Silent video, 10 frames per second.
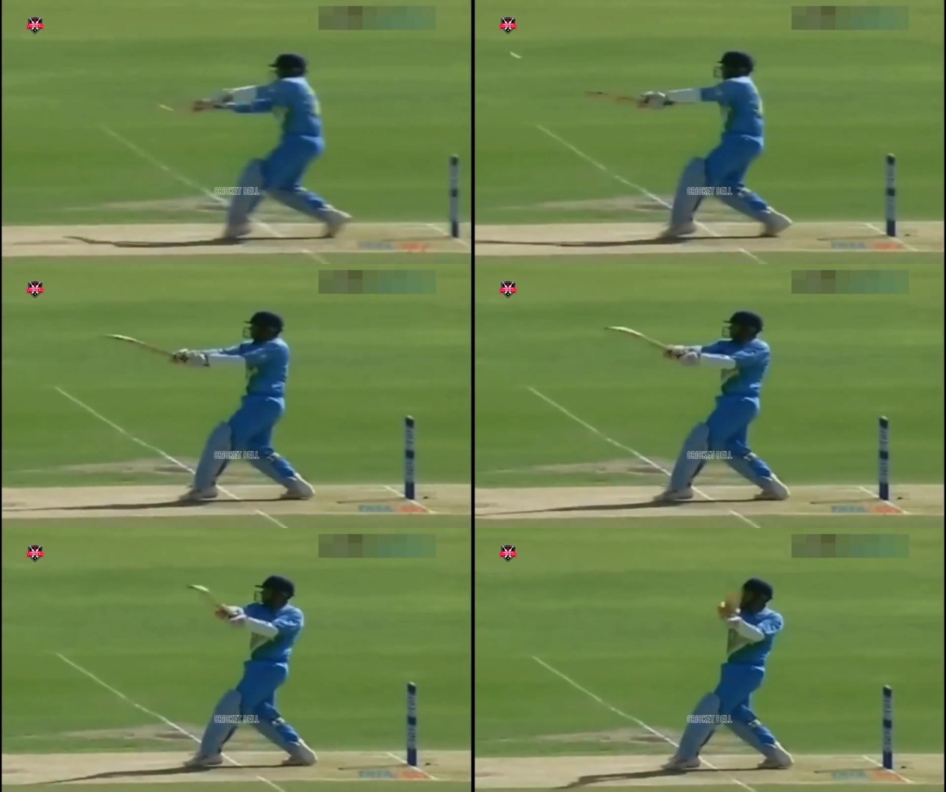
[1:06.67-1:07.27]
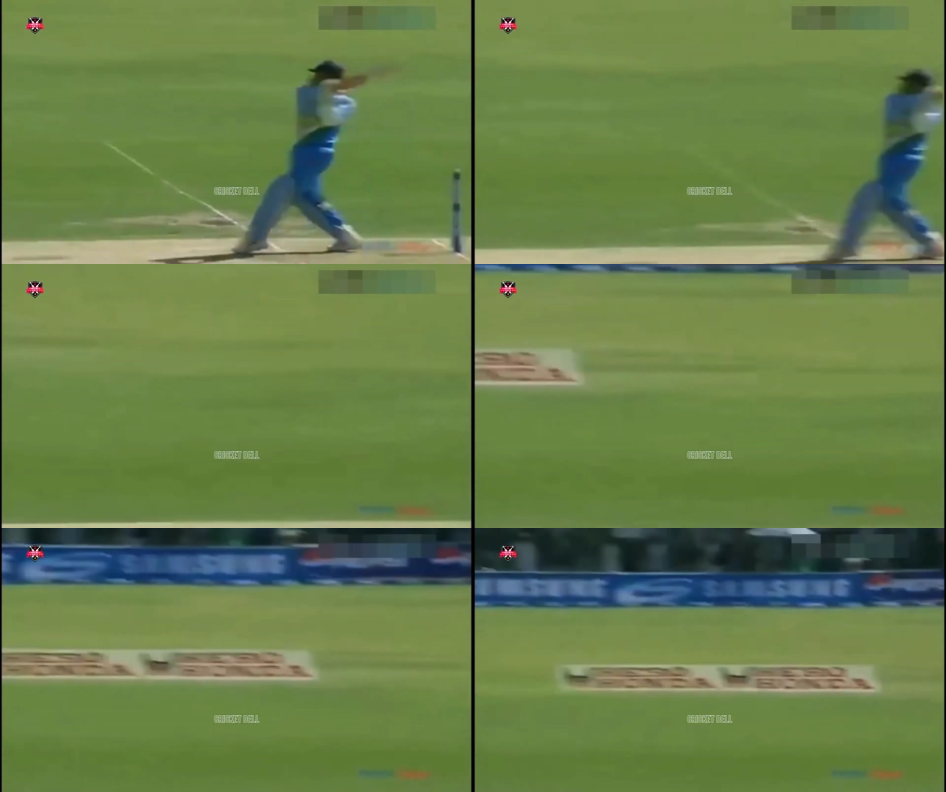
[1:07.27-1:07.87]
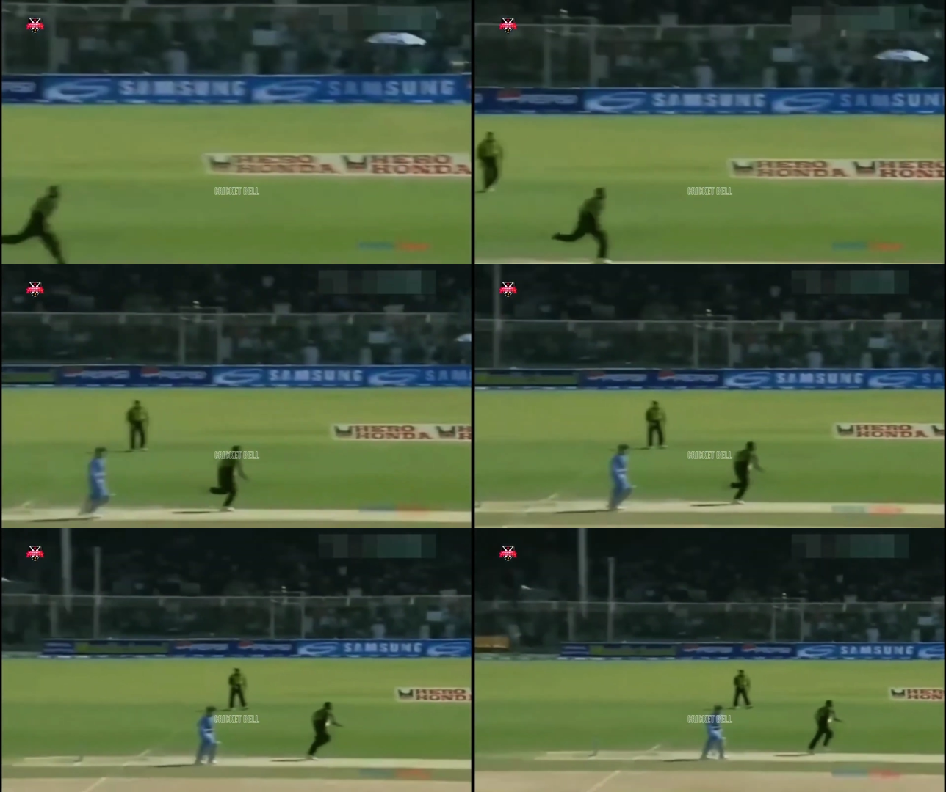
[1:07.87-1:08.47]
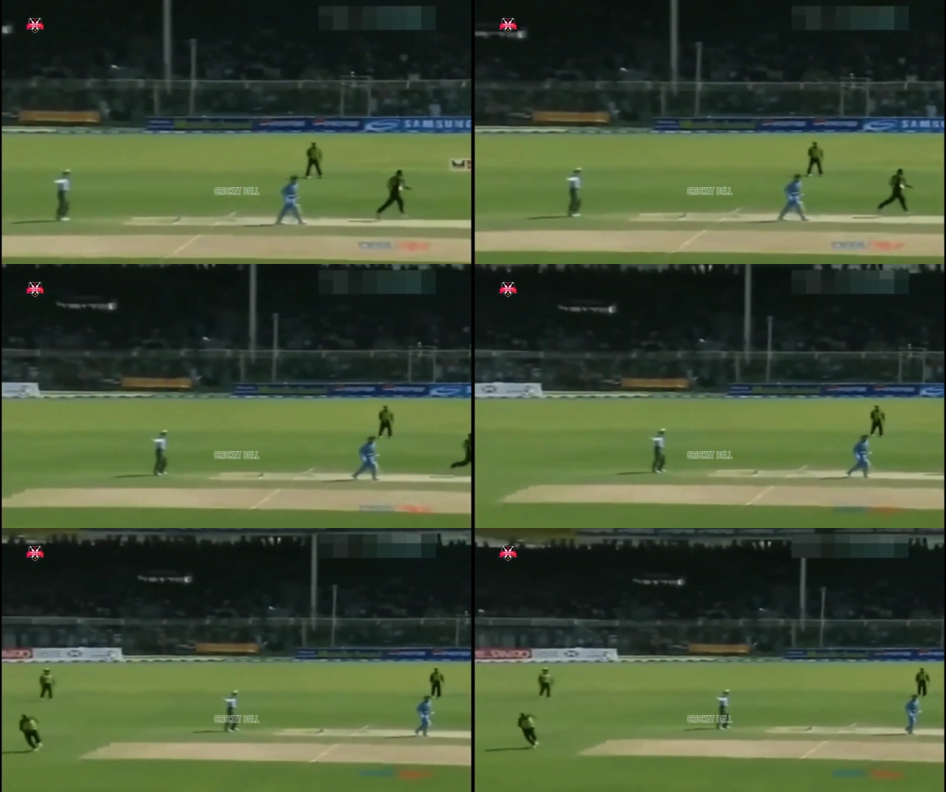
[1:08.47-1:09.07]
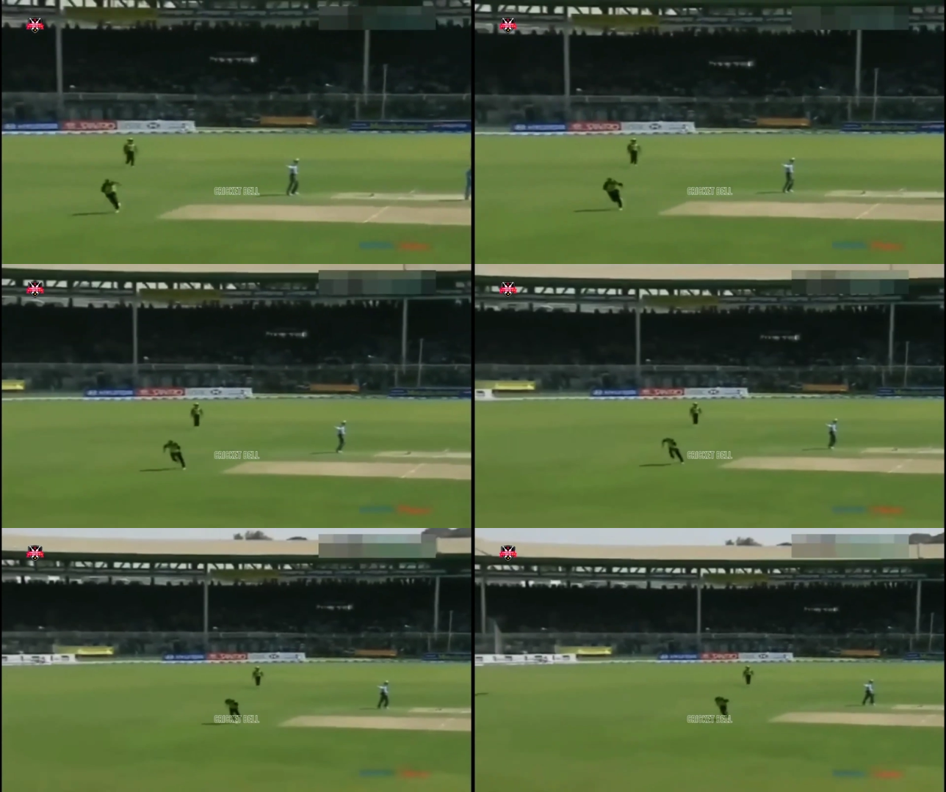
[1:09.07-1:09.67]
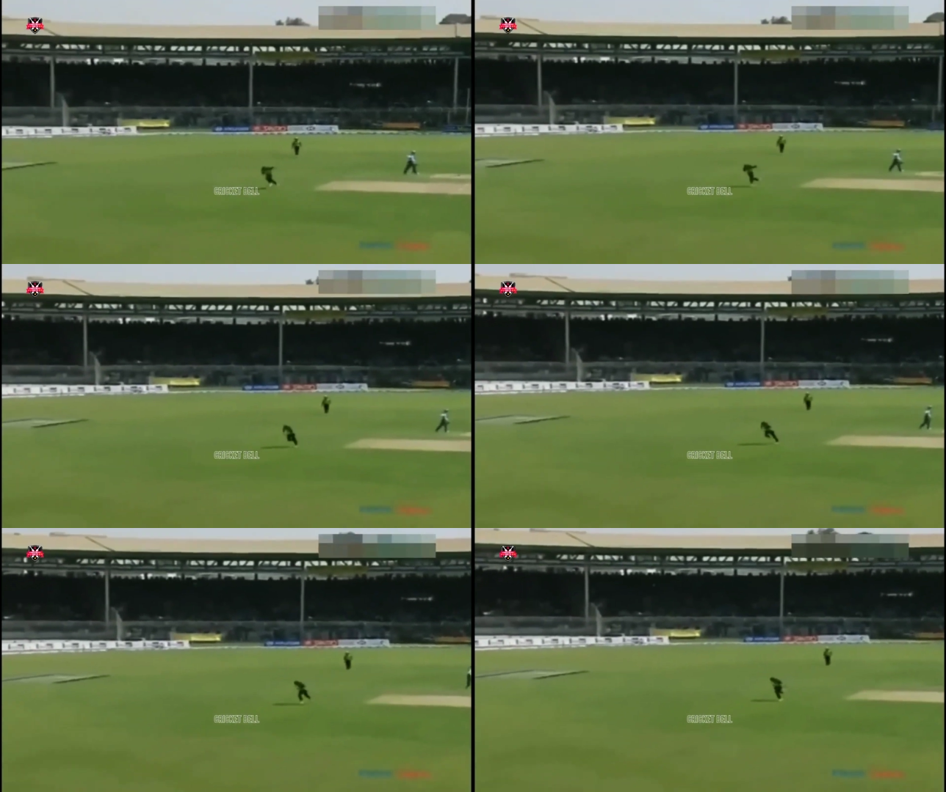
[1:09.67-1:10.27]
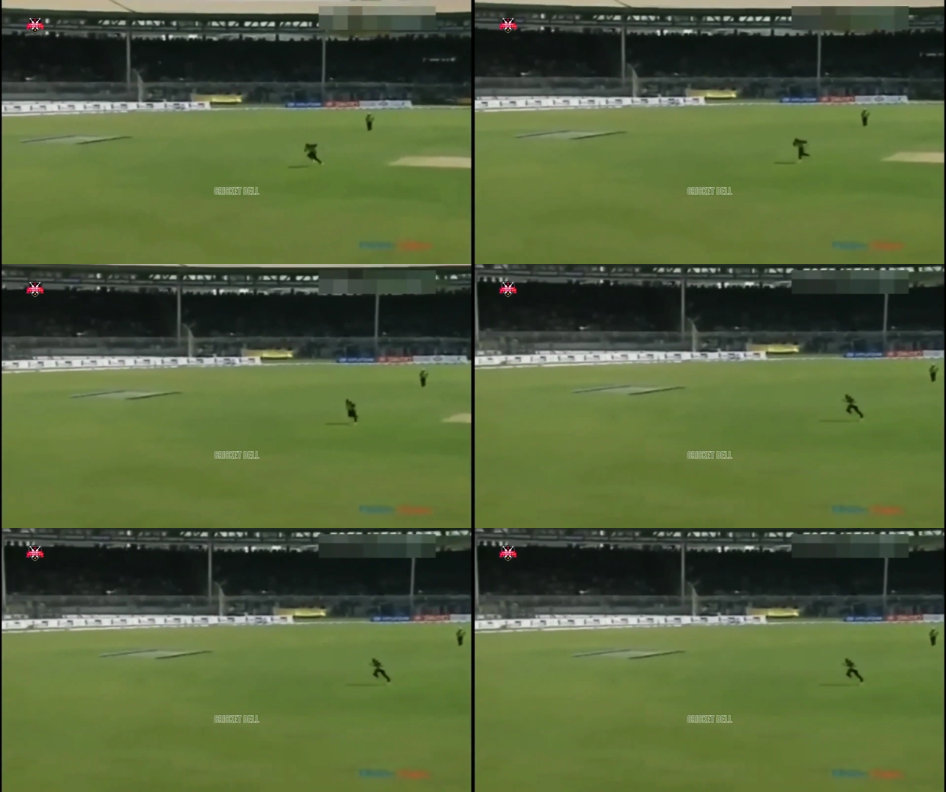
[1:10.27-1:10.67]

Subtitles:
(no speaker visible)